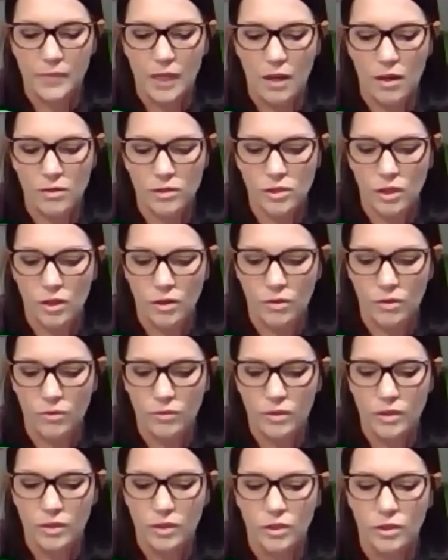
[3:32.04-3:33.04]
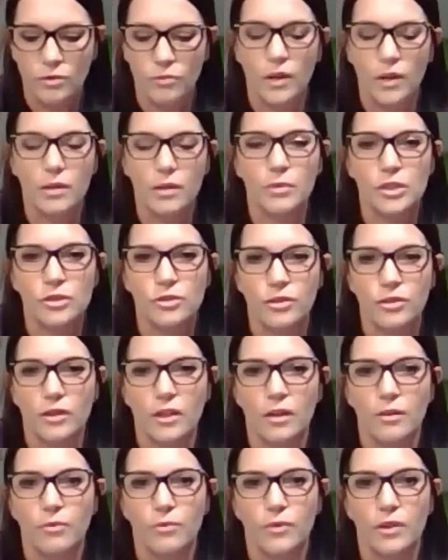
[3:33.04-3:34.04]
Also, you want to be sure
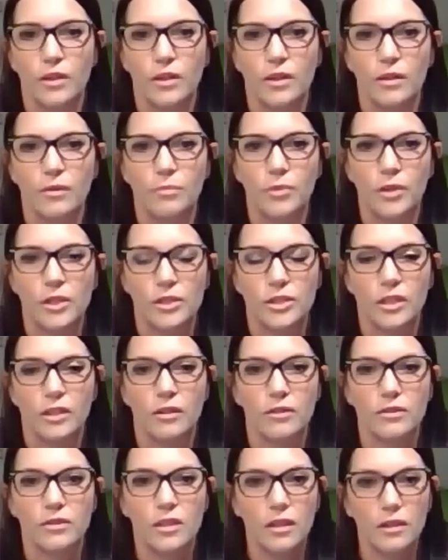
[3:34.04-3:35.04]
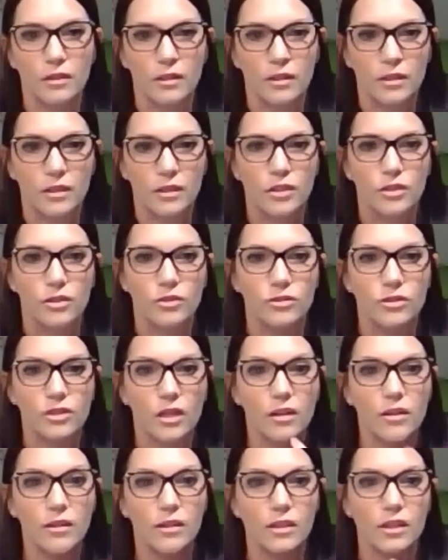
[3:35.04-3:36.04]
that we're brushing our tongue. Your
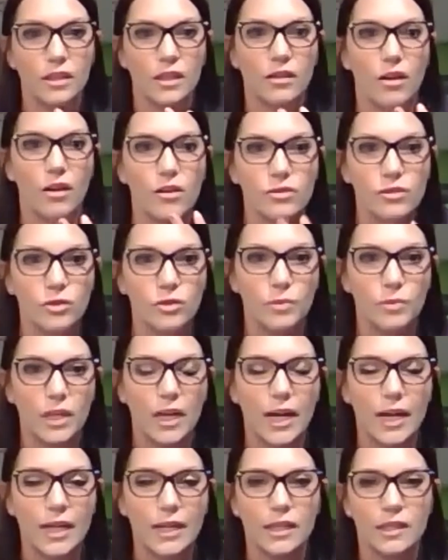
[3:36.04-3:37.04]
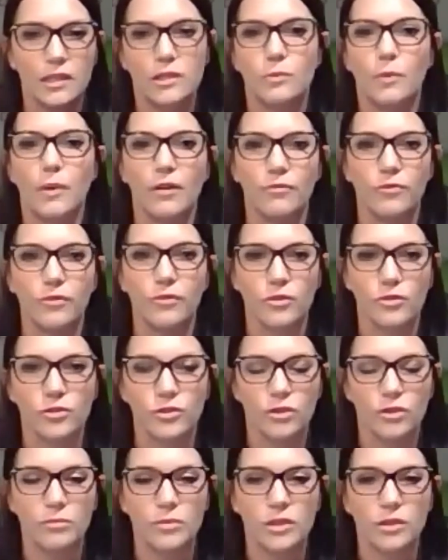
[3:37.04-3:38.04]
tongue can also be a hiding spot for the
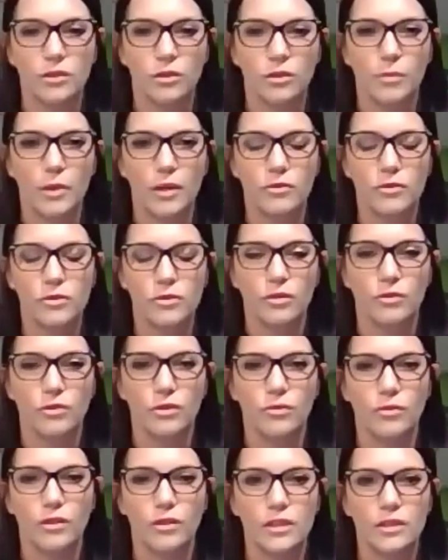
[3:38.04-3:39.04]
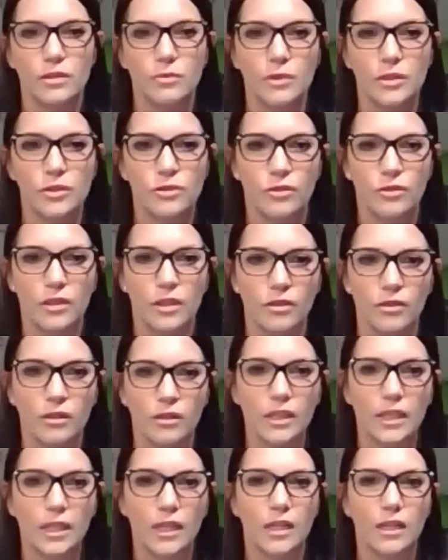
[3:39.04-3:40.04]
germs in your mouth. So you need to be sure that you're
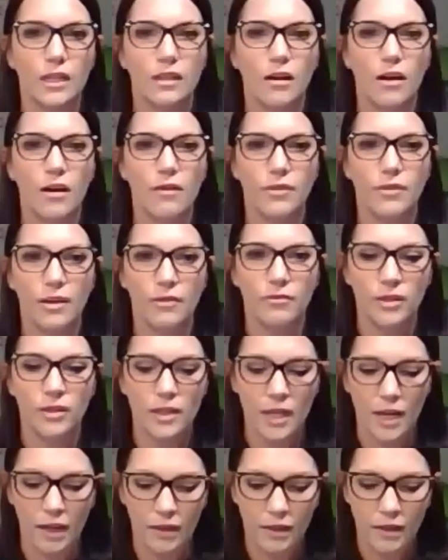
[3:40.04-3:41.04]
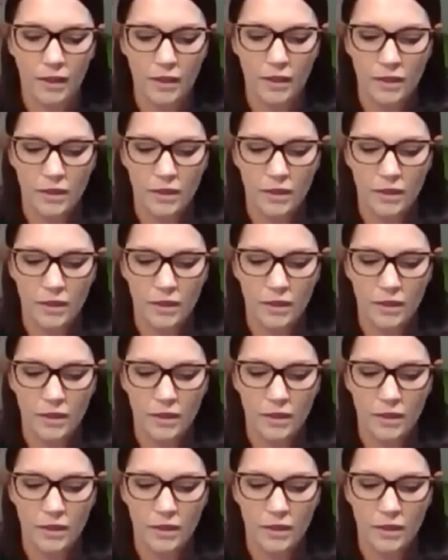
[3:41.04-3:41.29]
cleaning it off every day.